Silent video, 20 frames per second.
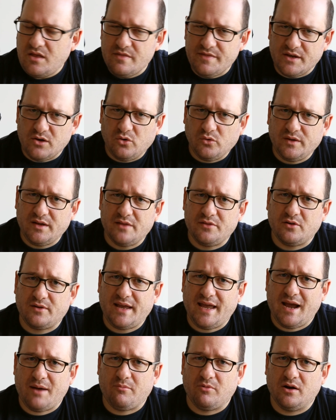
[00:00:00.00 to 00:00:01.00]
The only other
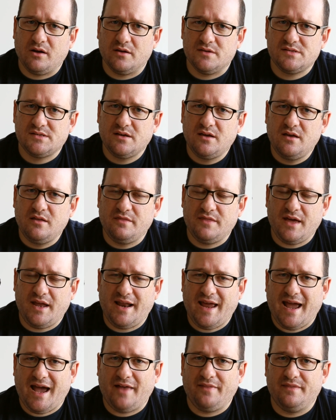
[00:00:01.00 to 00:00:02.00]
cameras that
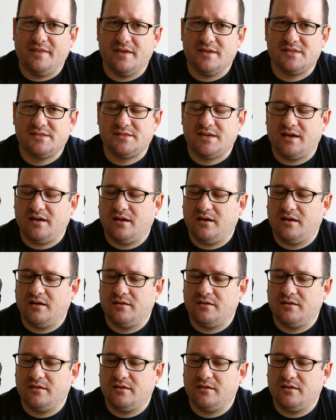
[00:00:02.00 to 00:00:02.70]
had this